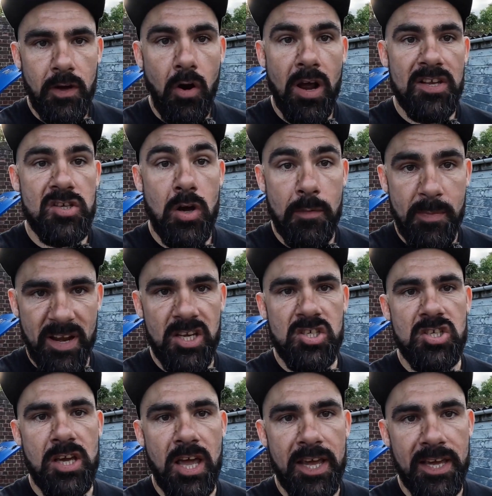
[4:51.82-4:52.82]
All right, so I
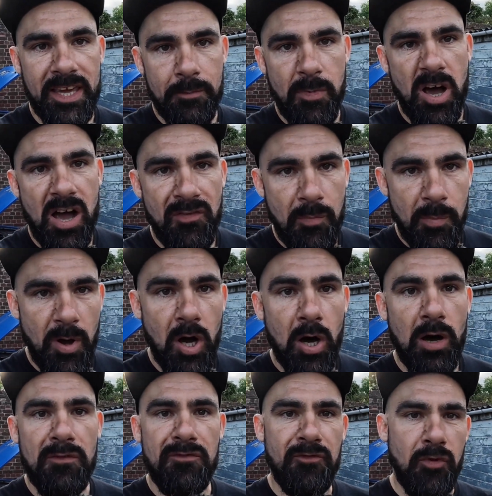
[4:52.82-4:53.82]
managed to go and get my other
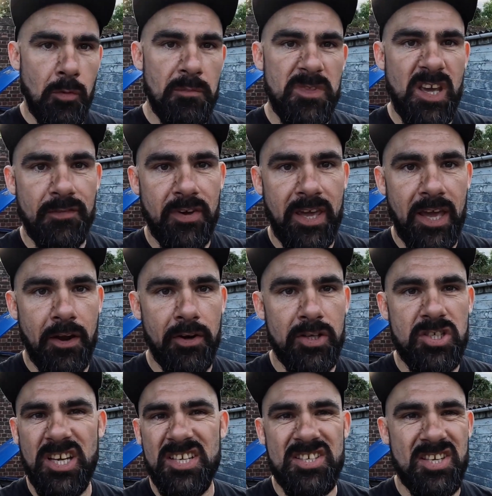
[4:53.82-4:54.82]
part from the other
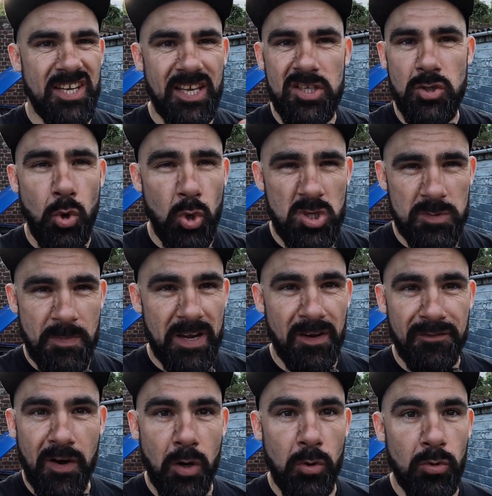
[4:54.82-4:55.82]
garage. It's an exhaust
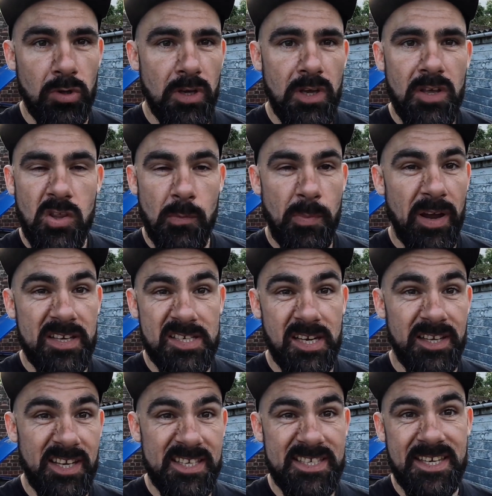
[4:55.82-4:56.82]
manifold that basically
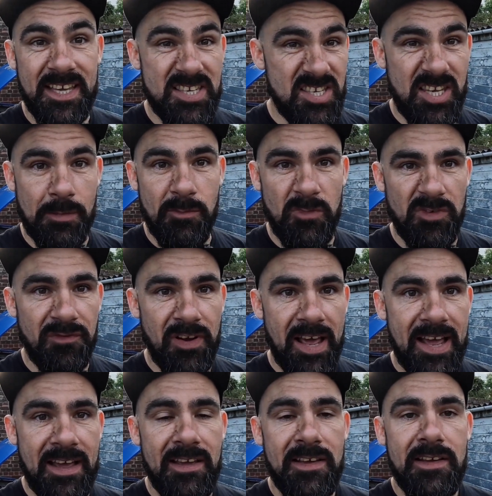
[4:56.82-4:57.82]
I need to get skimmed
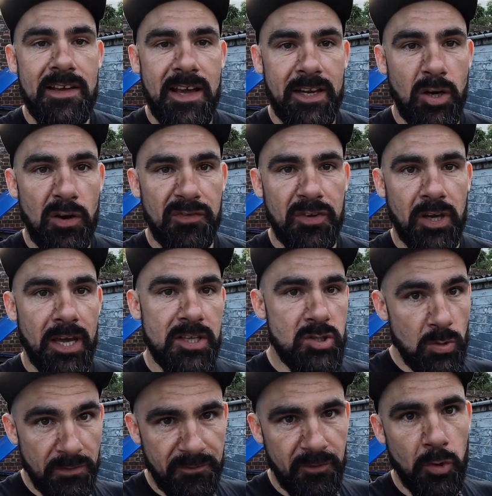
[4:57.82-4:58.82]
flat, and after going
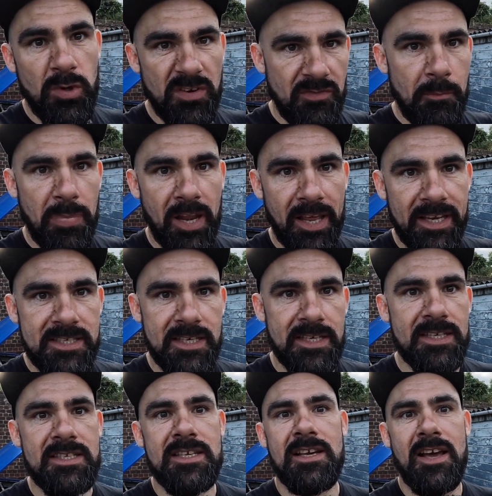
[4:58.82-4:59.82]
to a few different
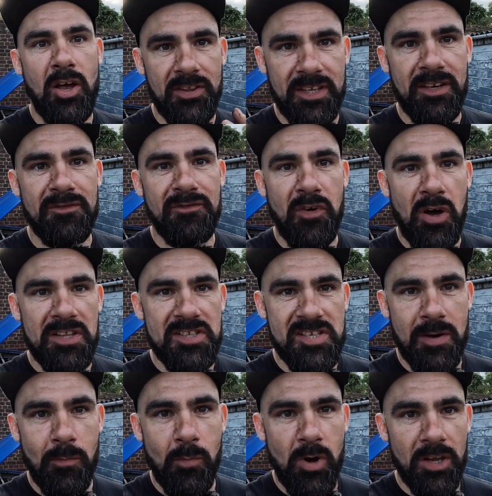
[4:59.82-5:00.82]
places, I did find
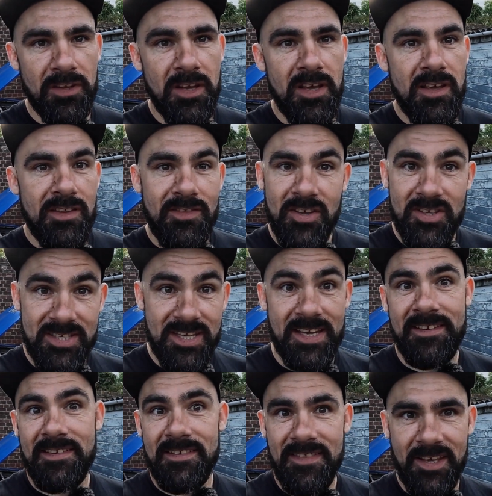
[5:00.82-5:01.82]
someone that
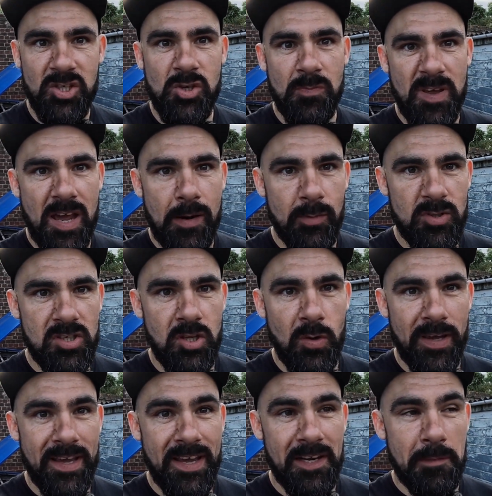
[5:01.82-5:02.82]
said they should be able to do
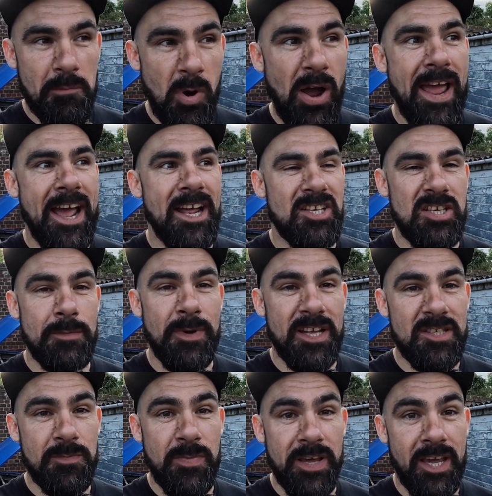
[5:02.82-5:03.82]
it, and I might actually be
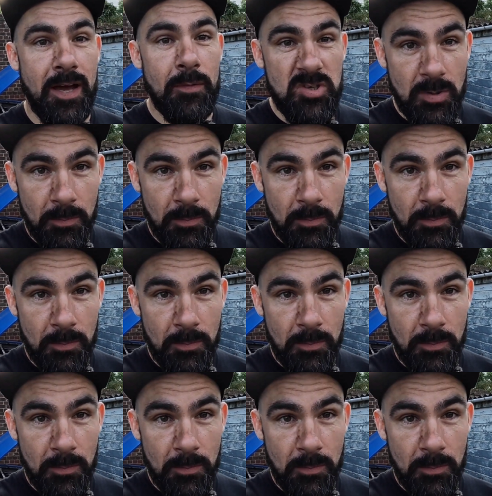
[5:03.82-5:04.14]
able to pick it up